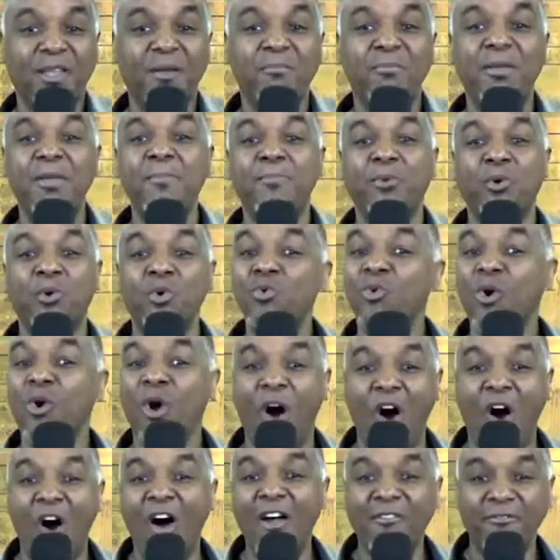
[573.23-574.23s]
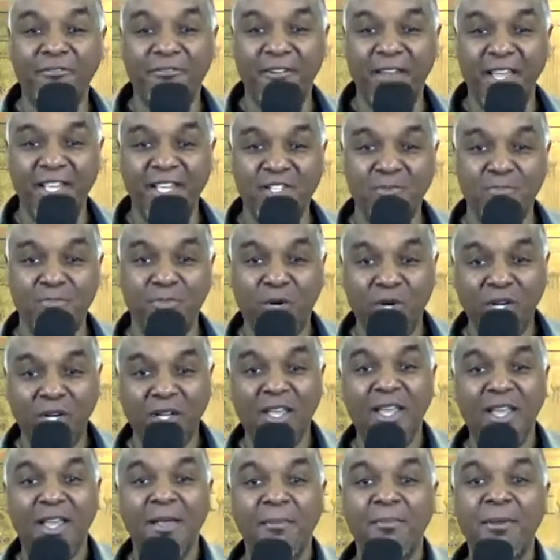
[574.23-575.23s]
people who are on Facebook,
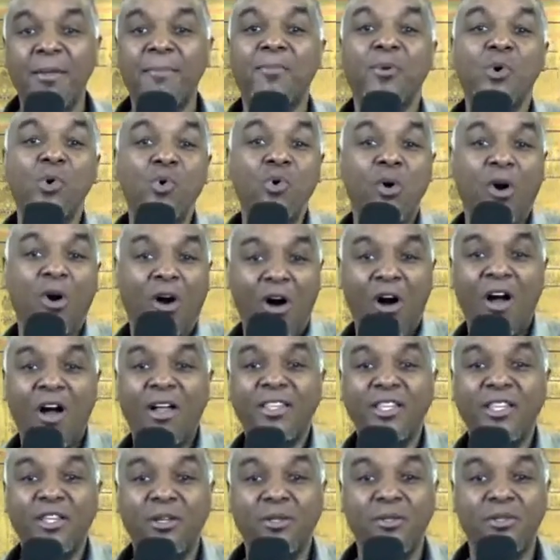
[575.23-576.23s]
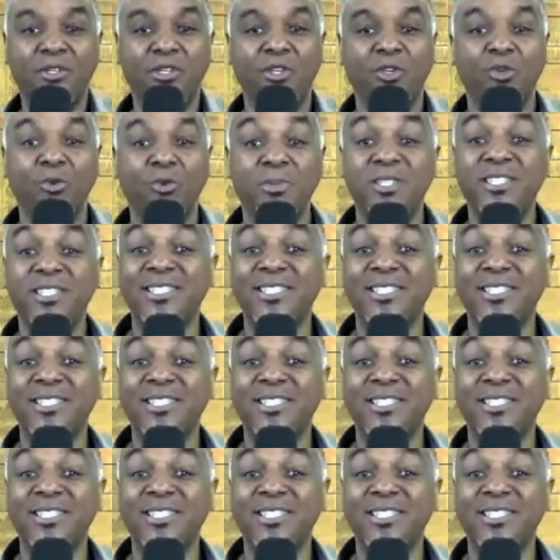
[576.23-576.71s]
people who are on YouTube,